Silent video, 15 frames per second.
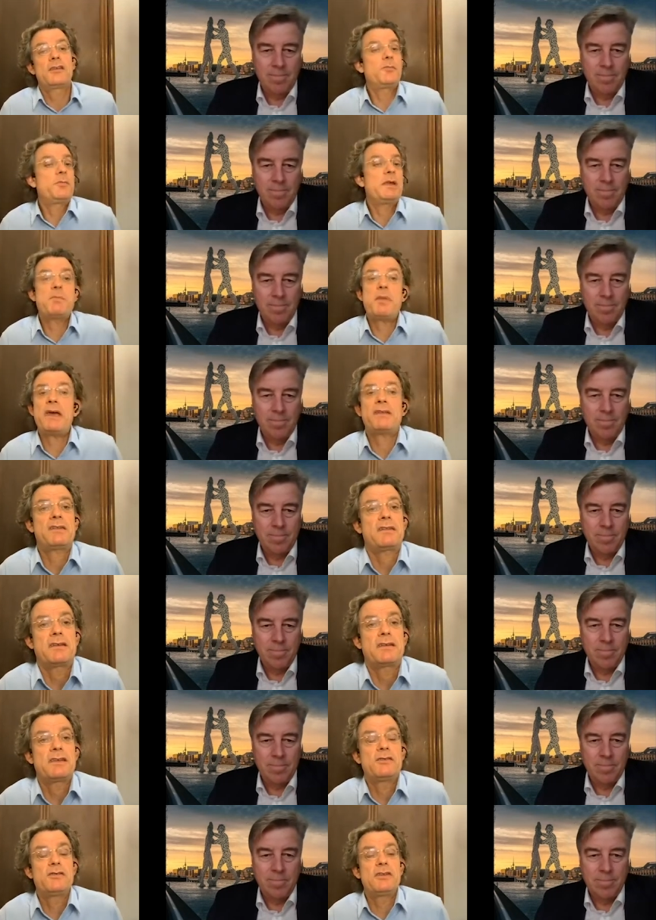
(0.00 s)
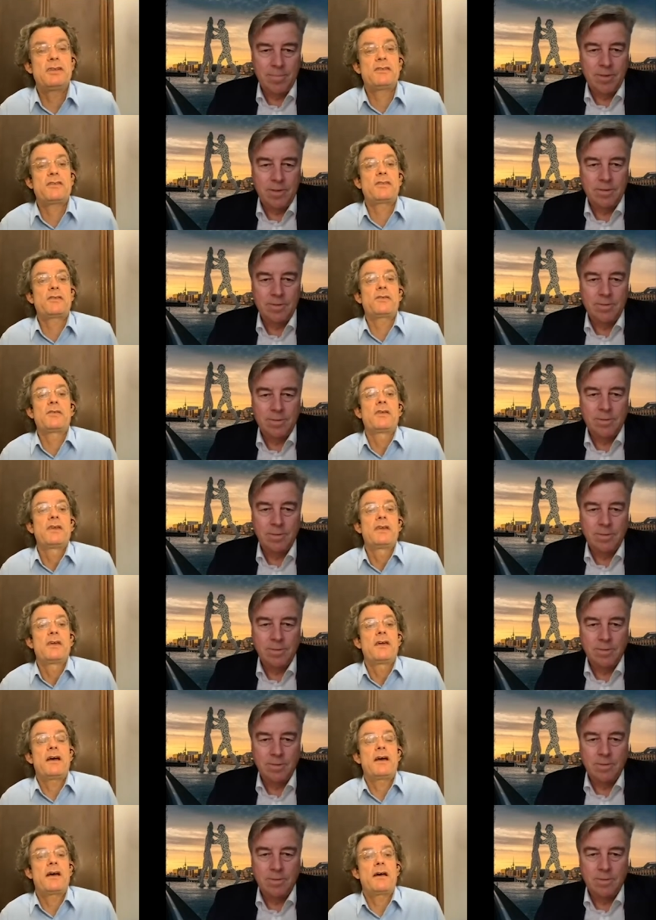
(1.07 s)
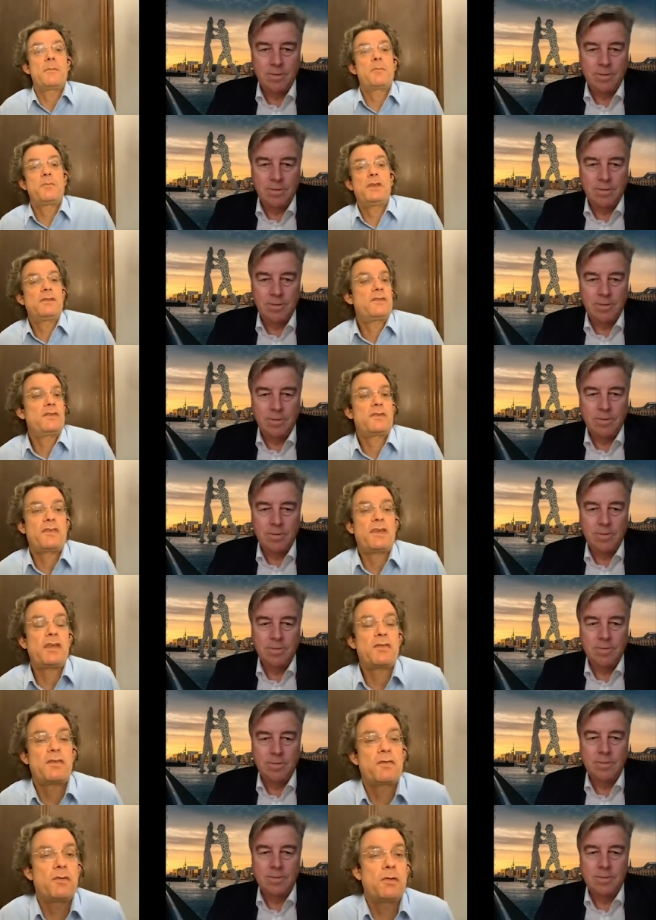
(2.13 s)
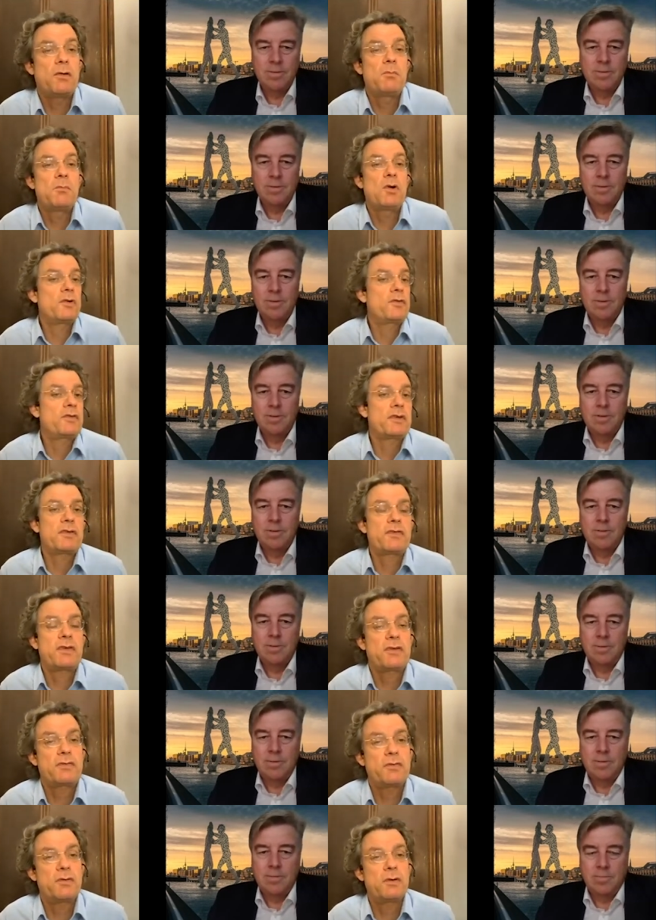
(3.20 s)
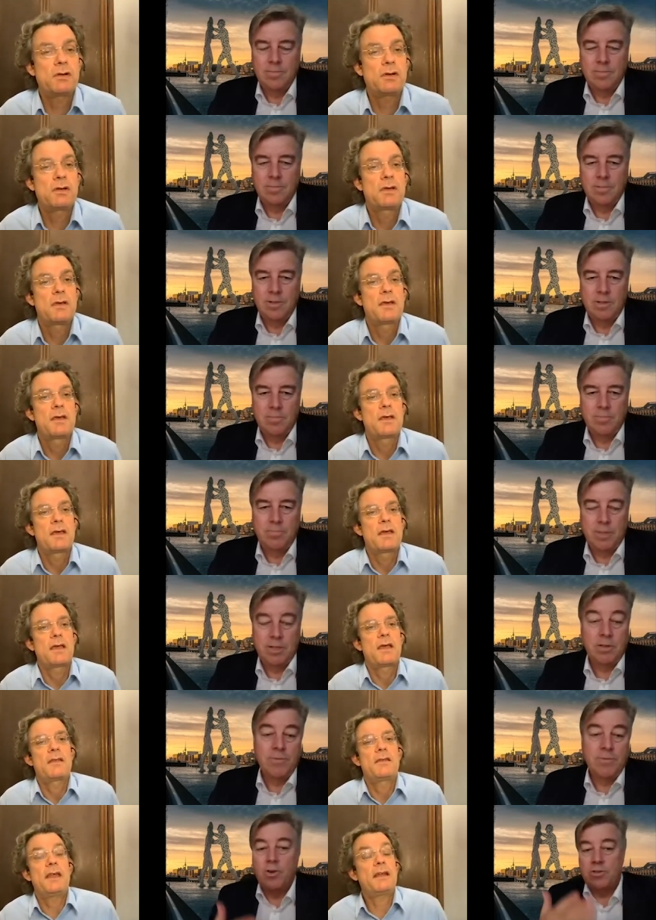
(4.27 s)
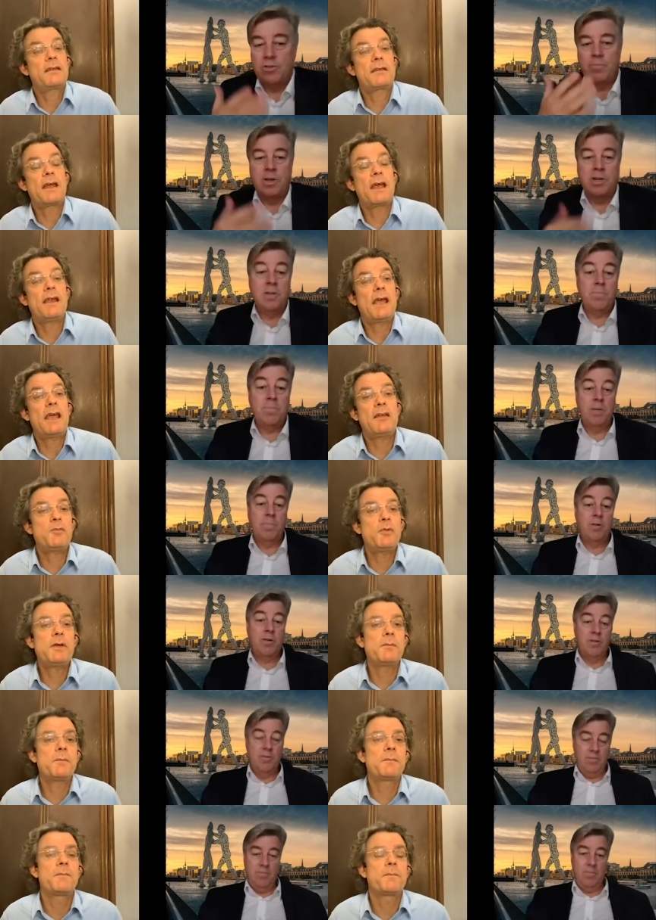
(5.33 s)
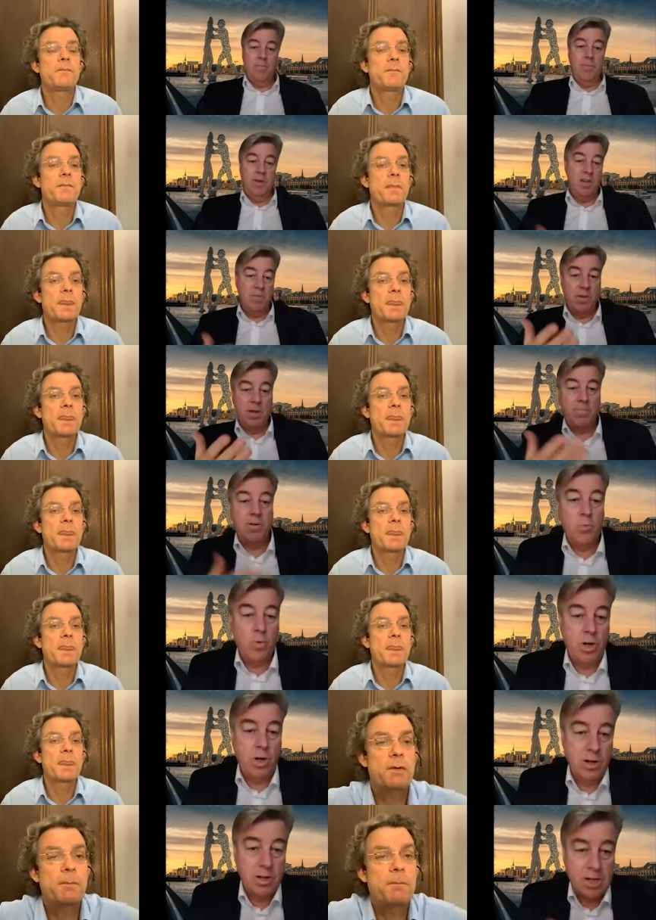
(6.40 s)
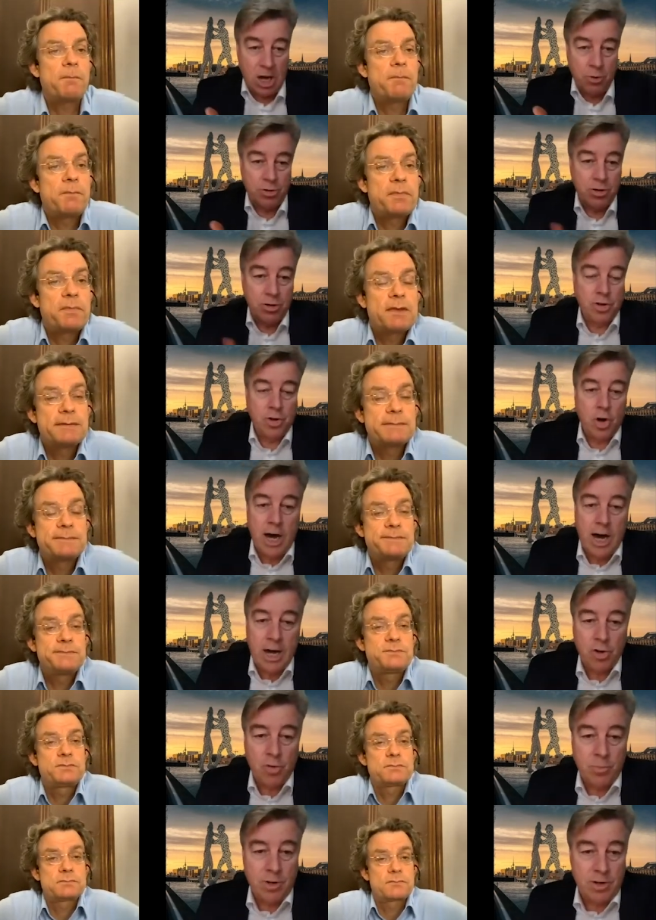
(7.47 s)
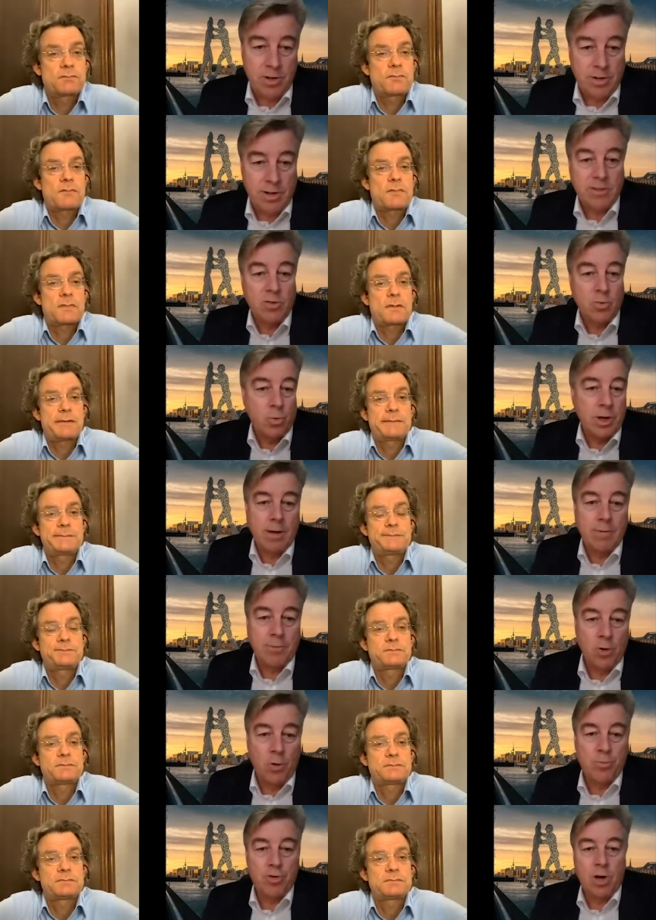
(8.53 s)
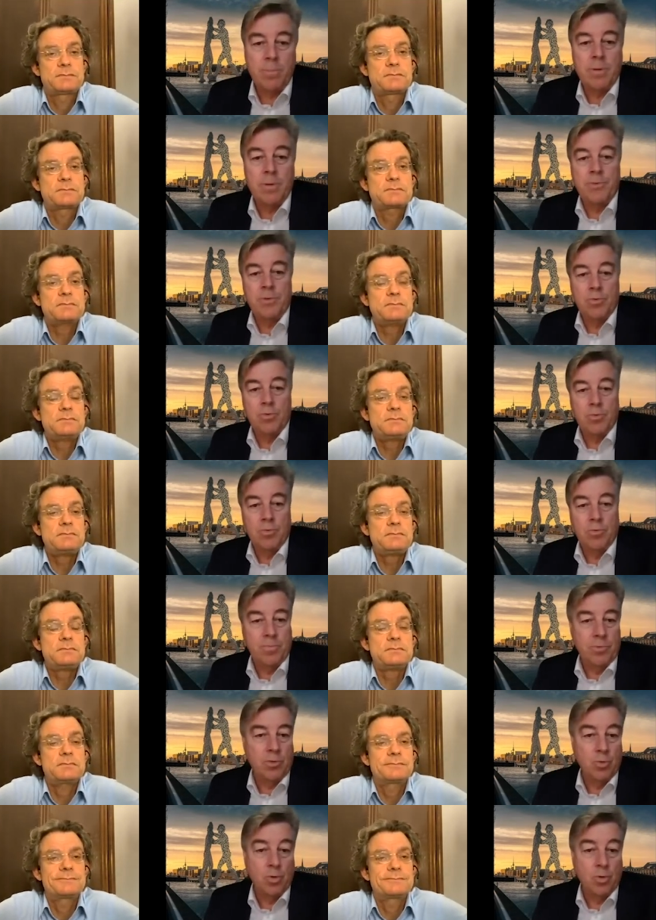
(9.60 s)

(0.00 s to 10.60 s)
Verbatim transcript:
Speaker 1: to be better. You need to yeah. um, be successful, more successful. Yeah. But of that, course, many and, and
Speaker 2: people be... many people will counter your argument. Yes, we have no problem to